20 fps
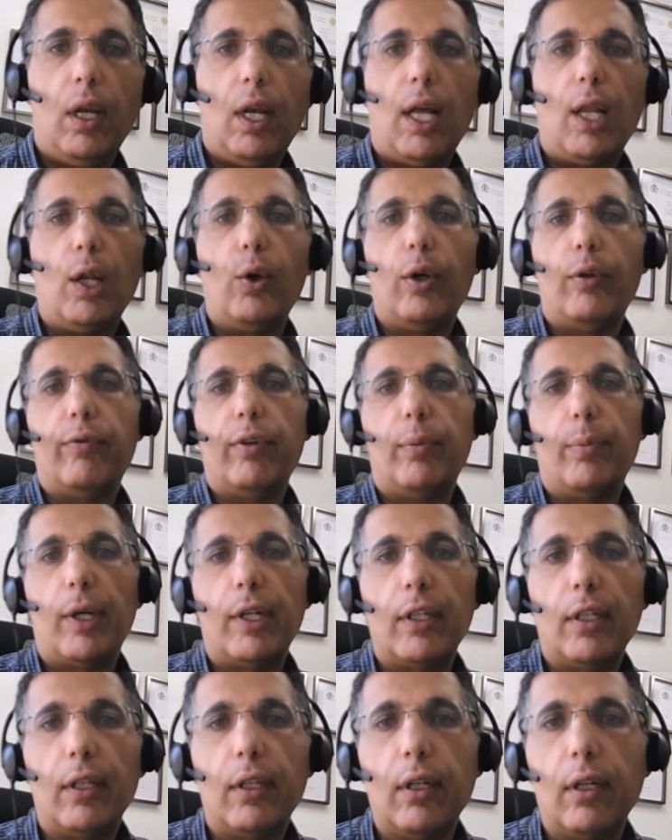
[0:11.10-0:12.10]
Hello
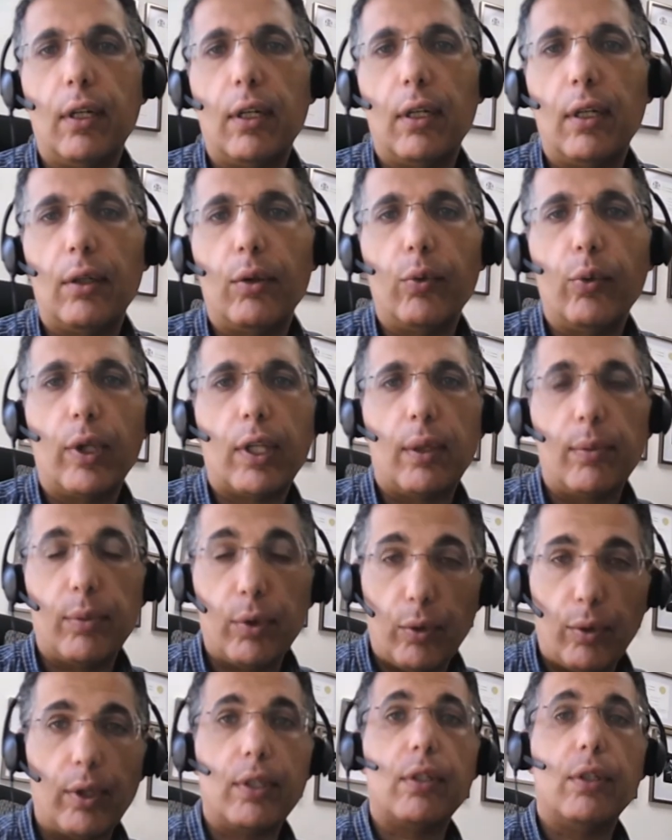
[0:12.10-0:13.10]
everybody, welcome
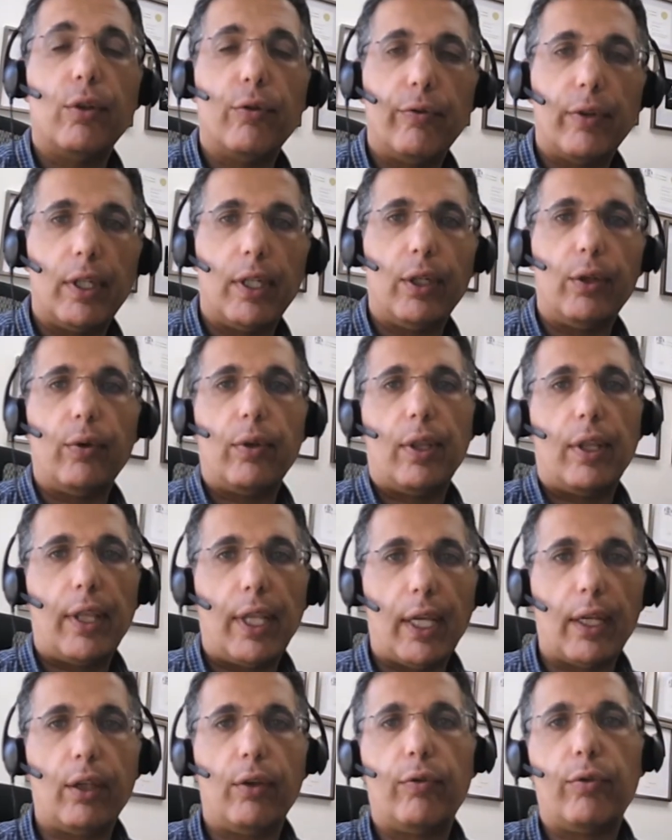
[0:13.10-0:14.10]
to this new video and
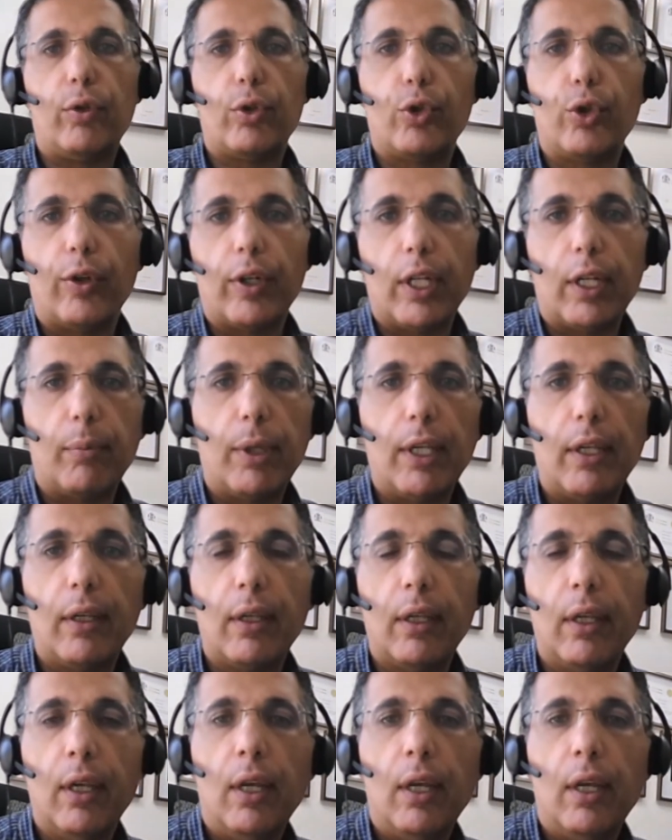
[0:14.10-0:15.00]
thank you for joining me.